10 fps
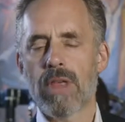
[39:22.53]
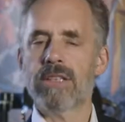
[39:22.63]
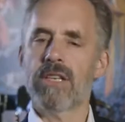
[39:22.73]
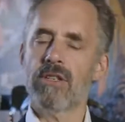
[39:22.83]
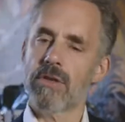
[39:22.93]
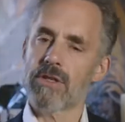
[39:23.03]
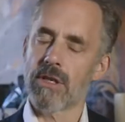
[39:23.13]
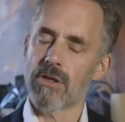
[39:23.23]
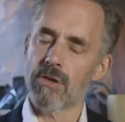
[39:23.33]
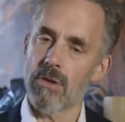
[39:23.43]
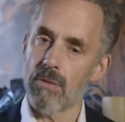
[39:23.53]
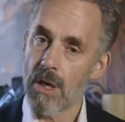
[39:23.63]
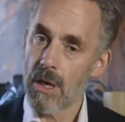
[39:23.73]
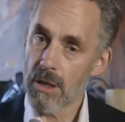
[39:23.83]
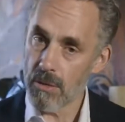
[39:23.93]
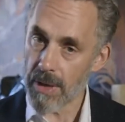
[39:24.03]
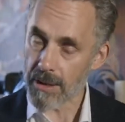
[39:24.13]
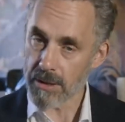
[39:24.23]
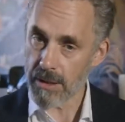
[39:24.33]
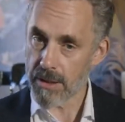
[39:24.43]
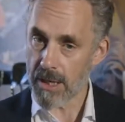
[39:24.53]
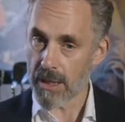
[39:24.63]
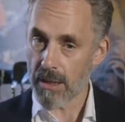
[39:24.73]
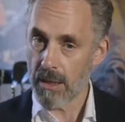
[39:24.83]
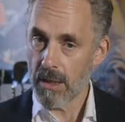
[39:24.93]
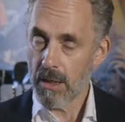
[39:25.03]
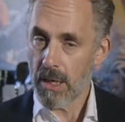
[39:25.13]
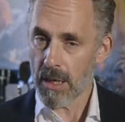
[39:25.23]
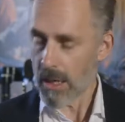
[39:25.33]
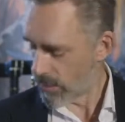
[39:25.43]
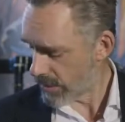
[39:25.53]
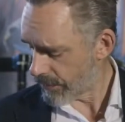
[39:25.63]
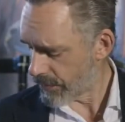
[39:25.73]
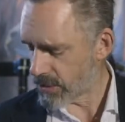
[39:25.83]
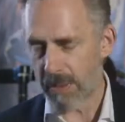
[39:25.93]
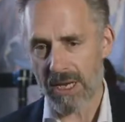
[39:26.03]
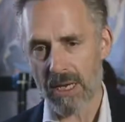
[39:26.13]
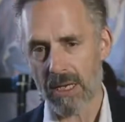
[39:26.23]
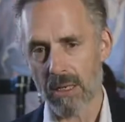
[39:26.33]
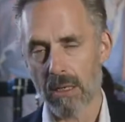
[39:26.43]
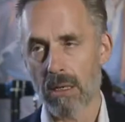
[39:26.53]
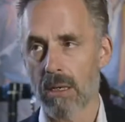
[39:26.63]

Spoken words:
So that's interesting. So you actually think, and I wonder if there's been any.